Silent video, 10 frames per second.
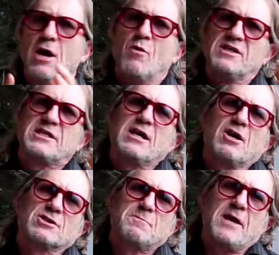We see
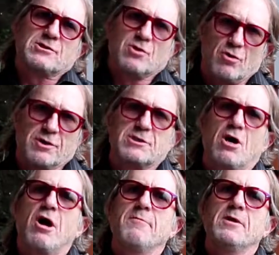lost pets all the
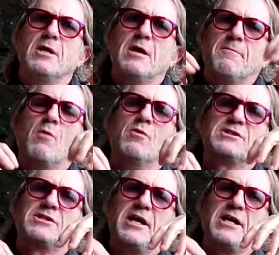time, but we
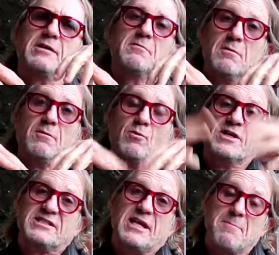see
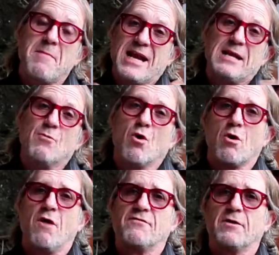many more
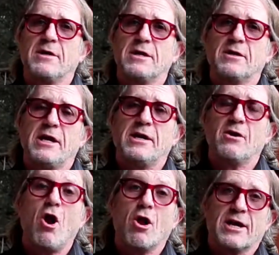of them in
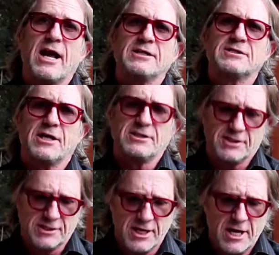holiday season.